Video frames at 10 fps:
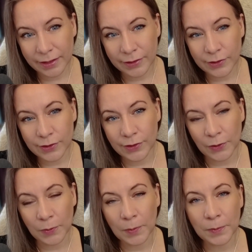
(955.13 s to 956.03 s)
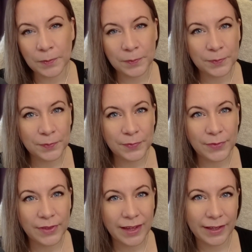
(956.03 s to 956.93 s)
So
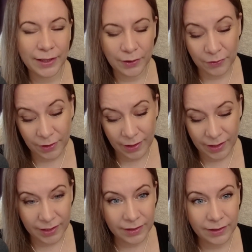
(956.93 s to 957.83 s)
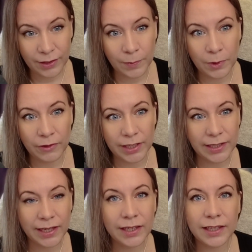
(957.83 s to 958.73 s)
thank you for that, Herbiary
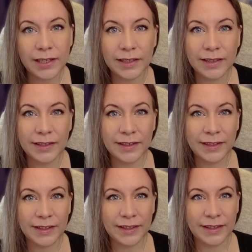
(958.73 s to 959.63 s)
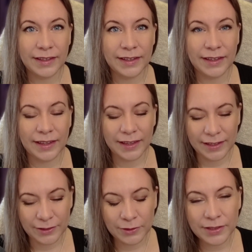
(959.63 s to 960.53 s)
deck.
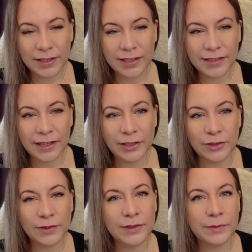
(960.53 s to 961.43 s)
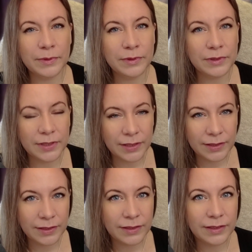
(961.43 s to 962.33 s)
And also the St. John's wort.
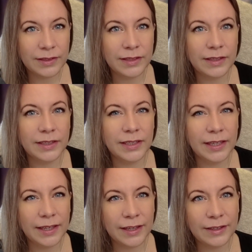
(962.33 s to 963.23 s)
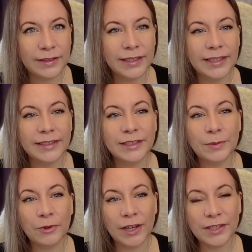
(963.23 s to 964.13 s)
Yeah, the
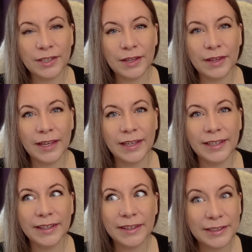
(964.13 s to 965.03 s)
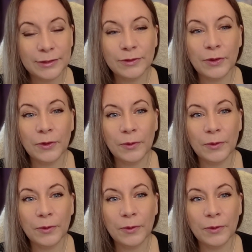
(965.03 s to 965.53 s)
depression thing kind of caught